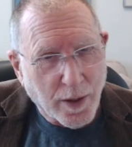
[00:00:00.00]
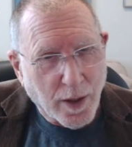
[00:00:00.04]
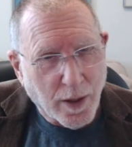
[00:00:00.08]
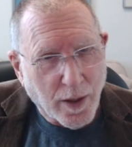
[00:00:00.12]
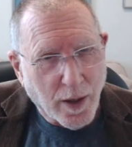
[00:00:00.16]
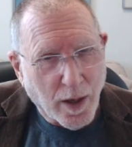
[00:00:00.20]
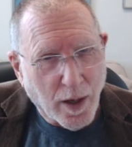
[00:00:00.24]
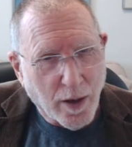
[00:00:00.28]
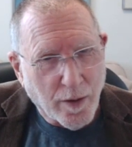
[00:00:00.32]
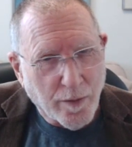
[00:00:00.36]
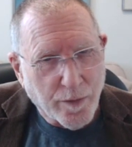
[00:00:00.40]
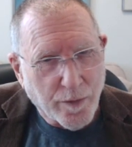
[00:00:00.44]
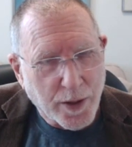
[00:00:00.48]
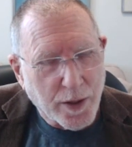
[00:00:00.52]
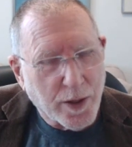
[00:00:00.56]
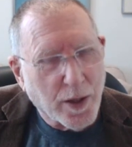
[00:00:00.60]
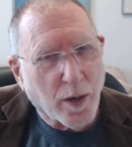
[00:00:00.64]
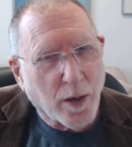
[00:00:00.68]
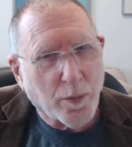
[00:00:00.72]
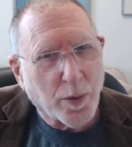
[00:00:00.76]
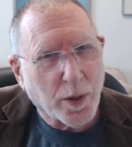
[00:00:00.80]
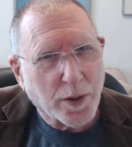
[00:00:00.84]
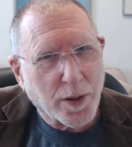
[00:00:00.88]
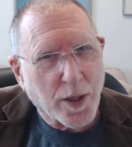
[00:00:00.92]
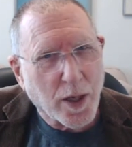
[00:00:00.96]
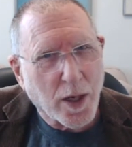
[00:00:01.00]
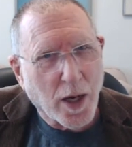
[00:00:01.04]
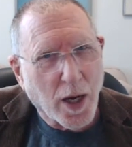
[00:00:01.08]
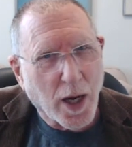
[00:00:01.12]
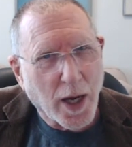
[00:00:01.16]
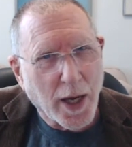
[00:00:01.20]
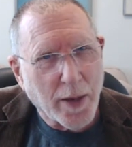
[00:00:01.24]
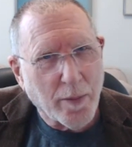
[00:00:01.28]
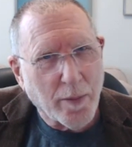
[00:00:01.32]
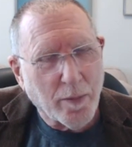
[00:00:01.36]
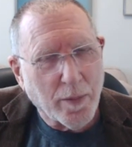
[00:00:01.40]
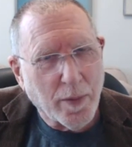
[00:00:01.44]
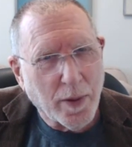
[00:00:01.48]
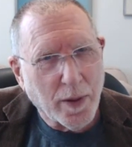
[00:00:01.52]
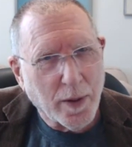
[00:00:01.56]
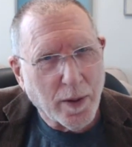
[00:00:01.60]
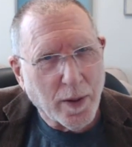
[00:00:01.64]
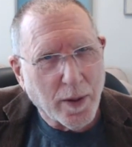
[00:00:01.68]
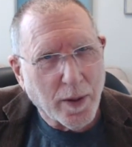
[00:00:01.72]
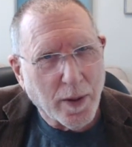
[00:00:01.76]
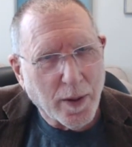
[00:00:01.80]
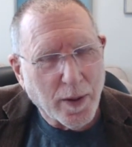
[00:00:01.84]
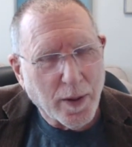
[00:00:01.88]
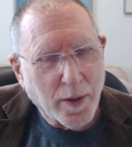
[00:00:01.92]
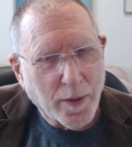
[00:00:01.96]
of a double time
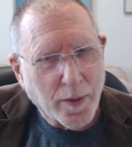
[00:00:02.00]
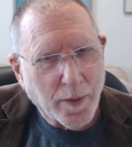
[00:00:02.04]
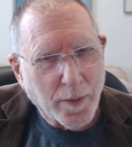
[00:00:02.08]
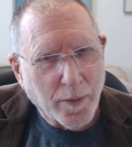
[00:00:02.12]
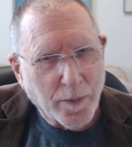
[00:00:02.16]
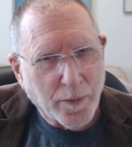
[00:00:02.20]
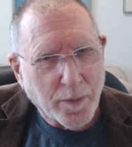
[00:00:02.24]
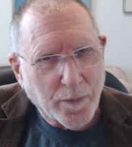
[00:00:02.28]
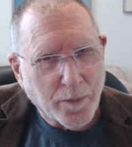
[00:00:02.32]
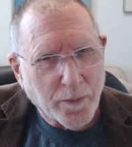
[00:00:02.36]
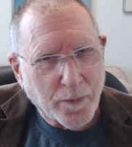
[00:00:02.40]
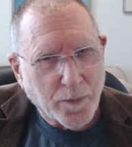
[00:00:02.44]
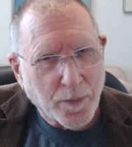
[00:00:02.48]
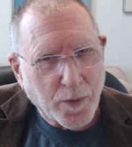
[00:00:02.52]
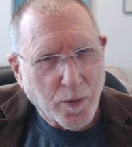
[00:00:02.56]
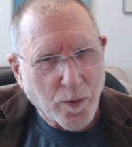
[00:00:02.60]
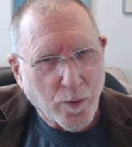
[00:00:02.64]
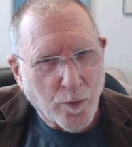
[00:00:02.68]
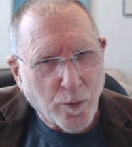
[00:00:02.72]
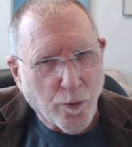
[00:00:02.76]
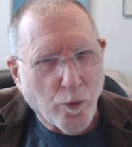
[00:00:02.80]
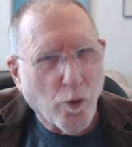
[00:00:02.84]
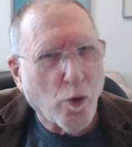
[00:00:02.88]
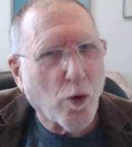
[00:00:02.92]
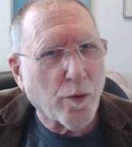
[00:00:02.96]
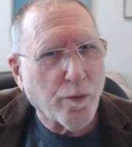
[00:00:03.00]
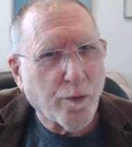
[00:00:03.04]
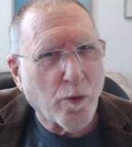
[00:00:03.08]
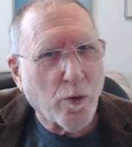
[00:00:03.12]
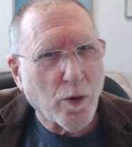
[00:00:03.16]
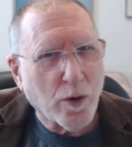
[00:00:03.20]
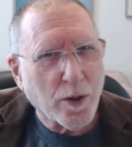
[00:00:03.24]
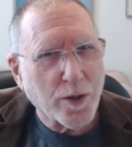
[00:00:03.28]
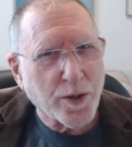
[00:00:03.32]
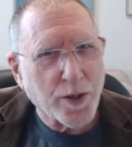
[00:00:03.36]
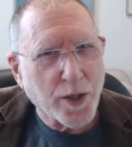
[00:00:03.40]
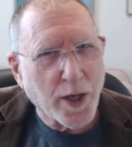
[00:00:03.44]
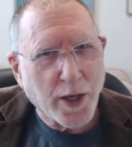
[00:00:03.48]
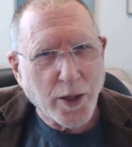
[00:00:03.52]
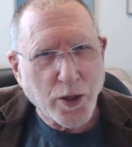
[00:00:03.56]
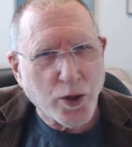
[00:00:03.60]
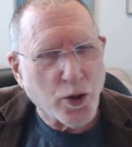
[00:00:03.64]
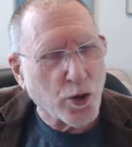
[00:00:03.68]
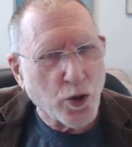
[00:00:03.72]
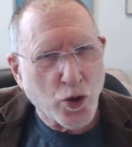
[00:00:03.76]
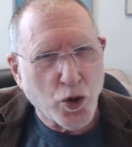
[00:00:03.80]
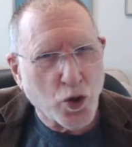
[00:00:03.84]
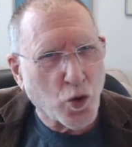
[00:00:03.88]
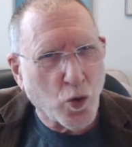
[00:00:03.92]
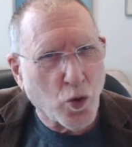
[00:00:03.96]
4/4 section
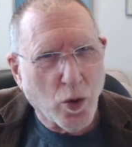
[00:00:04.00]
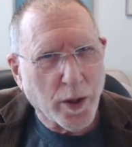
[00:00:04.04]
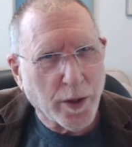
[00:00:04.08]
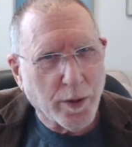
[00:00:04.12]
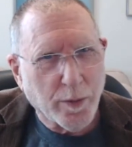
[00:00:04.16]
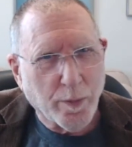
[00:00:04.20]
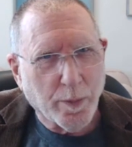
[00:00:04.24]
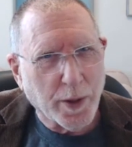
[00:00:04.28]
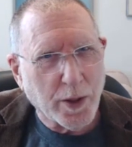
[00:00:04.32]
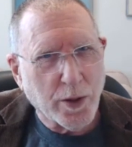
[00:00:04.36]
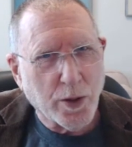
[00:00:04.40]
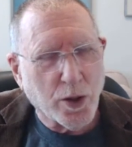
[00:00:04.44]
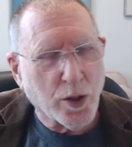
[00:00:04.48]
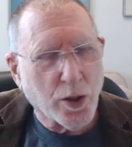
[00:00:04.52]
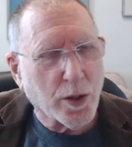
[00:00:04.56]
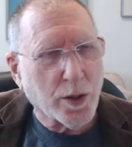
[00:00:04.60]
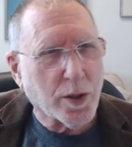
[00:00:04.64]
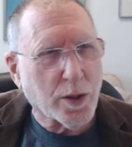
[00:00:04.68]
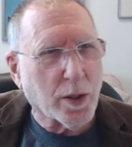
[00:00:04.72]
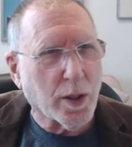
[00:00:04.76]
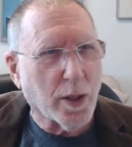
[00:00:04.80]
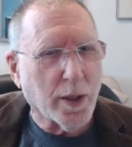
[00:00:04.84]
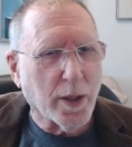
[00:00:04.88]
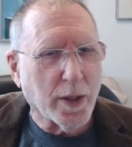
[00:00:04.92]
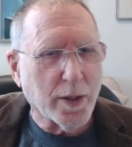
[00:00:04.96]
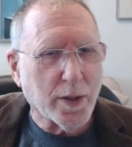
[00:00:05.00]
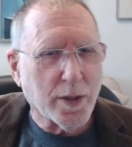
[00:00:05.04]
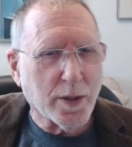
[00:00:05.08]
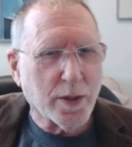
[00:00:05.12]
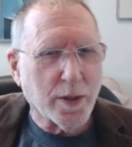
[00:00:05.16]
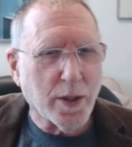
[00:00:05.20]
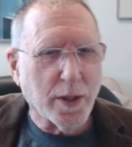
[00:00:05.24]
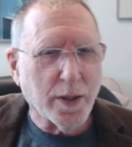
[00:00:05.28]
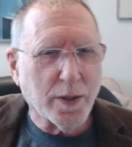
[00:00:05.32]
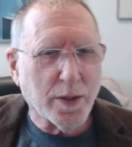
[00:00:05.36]
short, but just it's